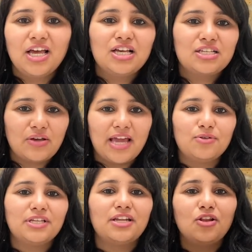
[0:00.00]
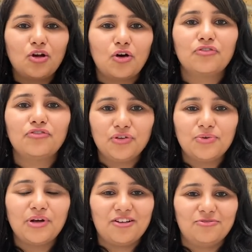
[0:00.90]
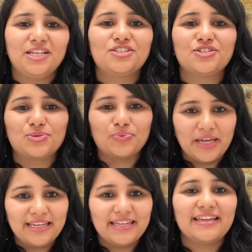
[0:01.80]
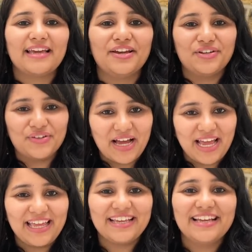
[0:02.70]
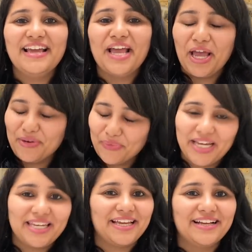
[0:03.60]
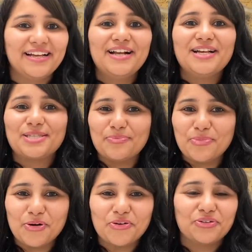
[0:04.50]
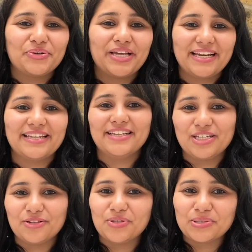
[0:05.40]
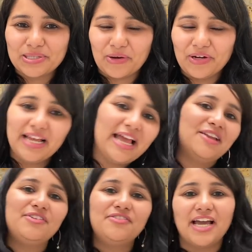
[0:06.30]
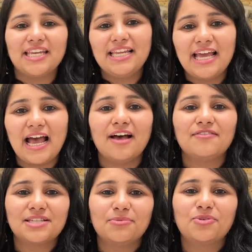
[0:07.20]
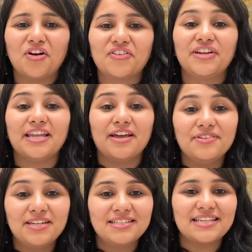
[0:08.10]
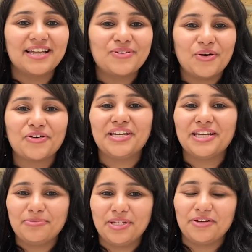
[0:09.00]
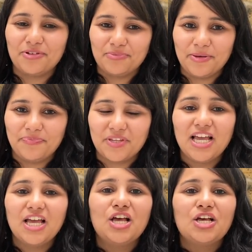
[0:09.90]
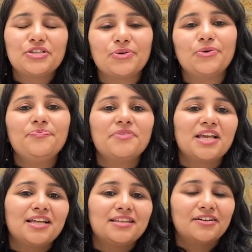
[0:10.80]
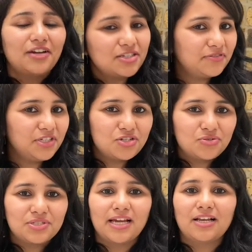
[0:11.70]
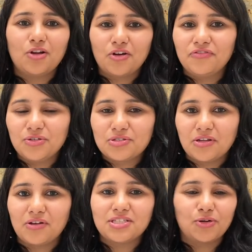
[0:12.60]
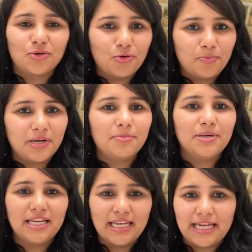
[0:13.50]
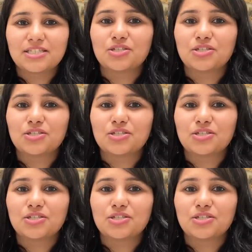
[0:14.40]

So I know that a lot of you have been just waiting and trying and waiting some more to get an interview slot, and we finally have some concrete evidence and concrete update from them. So the crux of the issue is that a lot of new slots are going to open up next